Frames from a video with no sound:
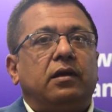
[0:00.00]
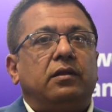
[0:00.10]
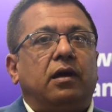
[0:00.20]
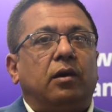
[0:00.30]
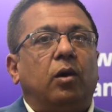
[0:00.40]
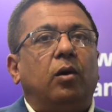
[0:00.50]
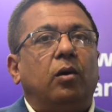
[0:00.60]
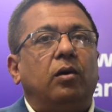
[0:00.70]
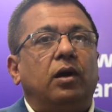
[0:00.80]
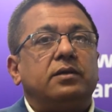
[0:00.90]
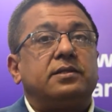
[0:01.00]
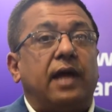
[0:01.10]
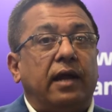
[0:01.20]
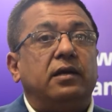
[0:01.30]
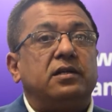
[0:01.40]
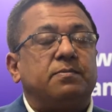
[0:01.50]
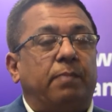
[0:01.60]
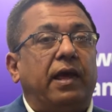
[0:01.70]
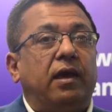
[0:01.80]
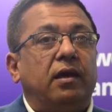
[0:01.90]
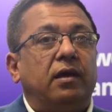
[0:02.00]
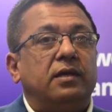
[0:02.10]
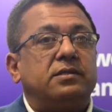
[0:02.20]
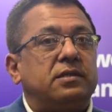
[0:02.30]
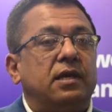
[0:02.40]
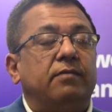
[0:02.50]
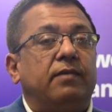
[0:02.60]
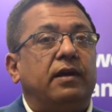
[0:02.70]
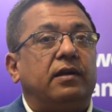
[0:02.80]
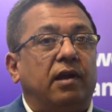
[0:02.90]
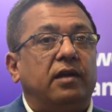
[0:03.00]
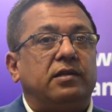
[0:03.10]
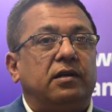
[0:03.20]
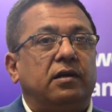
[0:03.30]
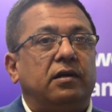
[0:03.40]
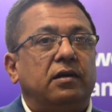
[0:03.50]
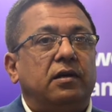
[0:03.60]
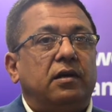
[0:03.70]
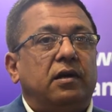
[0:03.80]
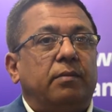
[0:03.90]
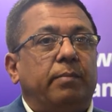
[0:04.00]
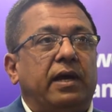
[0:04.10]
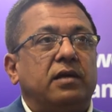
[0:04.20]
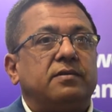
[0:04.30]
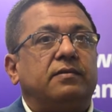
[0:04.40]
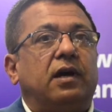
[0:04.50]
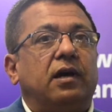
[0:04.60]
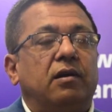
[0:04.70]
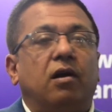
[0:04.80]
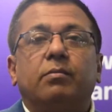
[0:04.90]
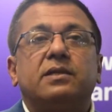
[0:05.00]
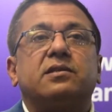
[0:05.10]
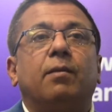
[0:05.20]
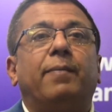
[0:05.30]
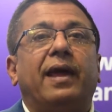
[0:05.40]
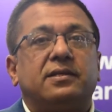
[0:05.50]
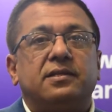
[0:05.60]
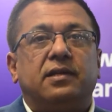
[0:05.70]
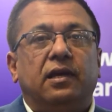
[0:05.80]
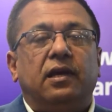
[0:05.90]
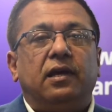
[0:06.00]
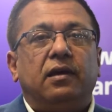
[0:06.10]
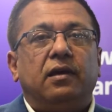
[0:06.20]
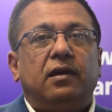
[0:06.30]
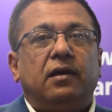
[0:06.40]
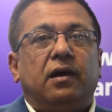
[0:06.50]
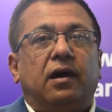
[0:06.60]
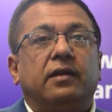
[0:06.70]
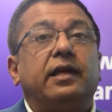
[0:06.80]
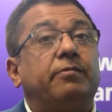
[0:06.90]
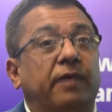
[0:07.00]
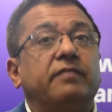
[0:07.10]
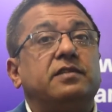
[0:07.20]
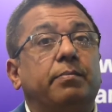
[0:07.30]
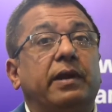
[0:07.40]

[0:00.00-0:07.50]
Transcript: the role standards play is even greater because of the enormous complexity that 5G